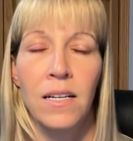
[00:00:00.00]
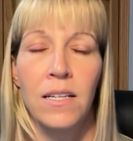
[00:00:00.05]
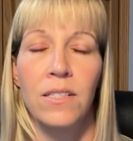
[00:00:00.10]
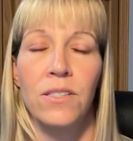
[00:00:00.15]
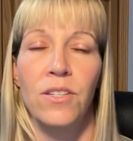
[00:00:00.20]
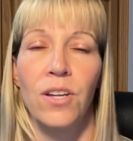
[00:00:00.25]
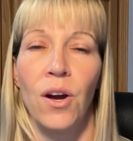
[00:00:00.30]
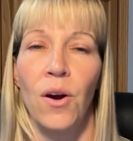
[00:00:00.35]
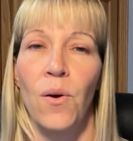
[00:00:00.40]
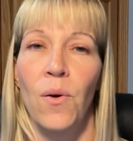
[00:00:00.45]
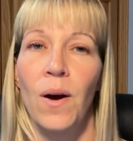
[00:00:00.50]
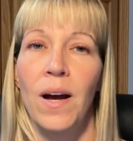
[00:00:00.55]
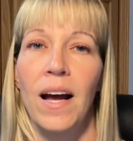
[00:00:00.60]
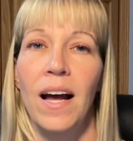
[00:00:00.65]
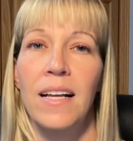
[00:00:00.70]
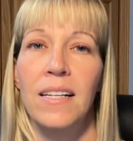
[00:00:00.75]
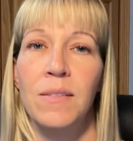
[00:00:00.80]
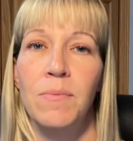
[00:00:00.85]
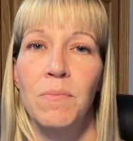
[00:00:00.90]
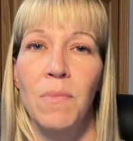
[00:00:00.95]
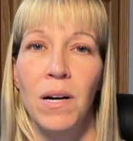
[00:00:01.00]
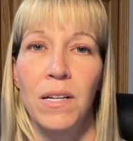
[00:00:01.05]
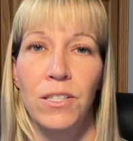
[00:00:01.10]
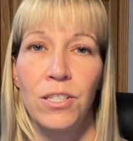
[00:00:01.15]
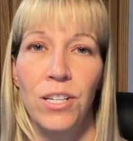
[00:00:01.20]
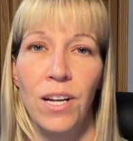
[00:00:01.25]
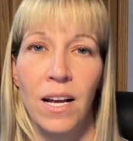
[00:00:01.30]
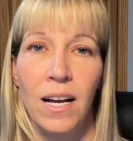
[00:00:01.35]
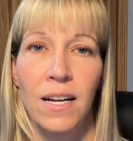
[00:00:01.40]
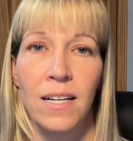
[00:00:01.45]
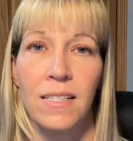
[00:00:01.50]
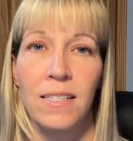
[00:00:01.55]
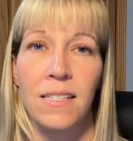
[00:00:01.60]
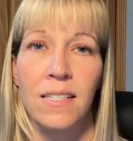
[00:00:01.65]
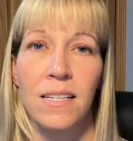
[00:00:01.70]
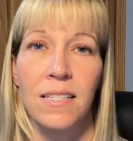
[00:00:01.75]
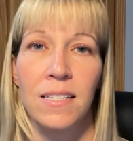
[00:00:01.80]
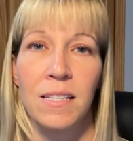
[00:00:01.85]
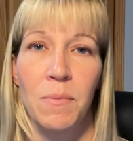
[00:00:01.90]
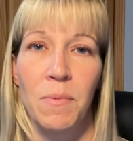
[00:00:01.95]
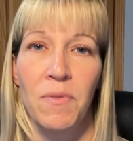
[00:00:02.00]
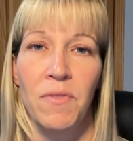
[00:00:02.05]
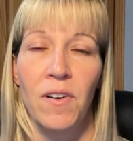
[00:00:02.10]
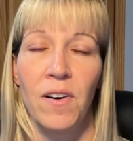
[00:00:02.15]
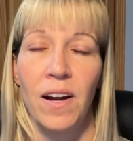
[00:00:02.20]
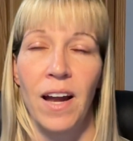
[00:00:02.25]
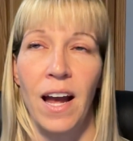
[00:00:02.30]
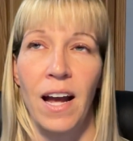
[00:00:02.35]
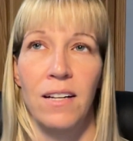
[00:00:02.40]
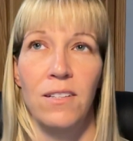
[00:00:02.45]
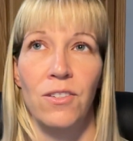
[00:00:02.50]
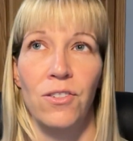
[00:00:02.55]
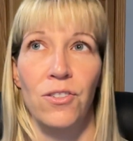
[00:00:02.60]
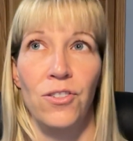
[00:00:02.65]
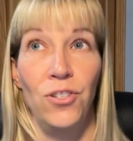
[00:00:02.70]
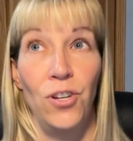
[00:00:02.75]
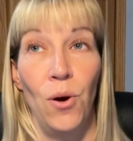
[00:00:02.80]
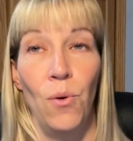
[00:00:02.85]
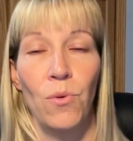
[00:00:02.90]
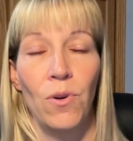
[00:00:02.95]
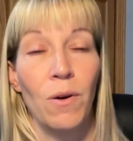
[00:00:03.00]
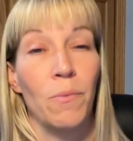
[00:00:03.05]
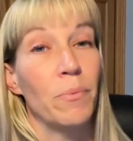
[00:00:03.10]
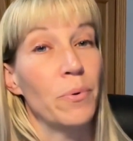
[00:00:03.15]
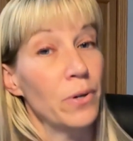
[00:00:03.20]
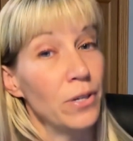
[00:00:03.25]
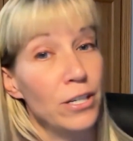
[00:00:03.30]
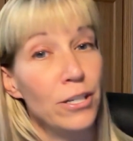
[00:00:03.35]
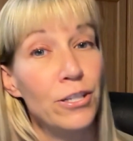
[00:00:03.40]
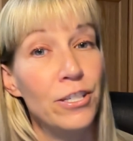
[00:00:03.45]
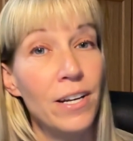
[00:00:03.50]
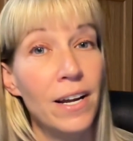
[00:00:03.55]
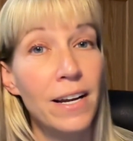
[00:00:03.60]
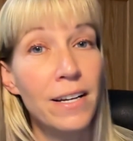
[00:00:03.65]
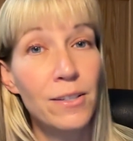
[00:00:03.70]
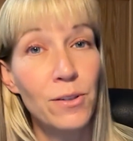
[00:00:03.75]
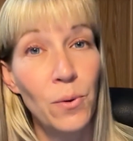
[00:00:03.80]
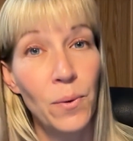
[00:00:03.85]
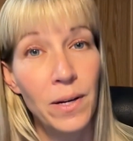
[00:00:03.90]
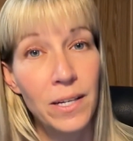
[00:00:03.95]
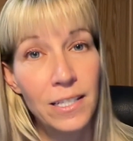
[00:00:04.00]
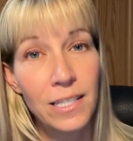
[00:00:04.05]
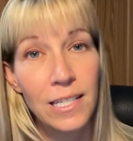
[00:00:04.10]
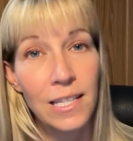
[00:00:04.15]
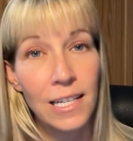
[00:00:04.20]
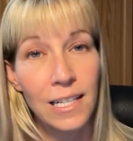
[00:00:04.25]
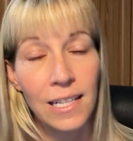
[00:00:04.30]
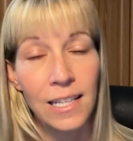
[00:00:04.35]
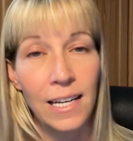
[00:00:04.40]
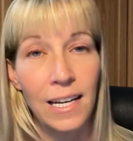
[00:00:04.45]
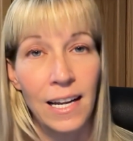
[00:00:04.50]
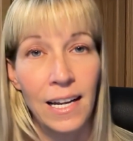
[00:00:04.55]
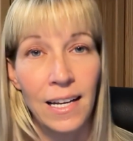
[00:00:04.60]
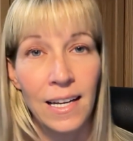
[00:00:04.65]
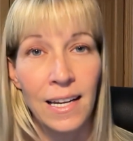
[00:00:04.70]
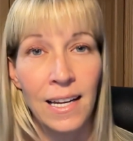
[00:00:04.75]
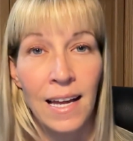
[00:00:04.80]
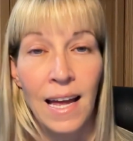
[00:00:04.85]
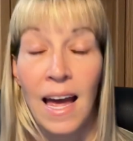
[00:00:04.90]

So as much as some of our cats don't appreciate going to the clinic,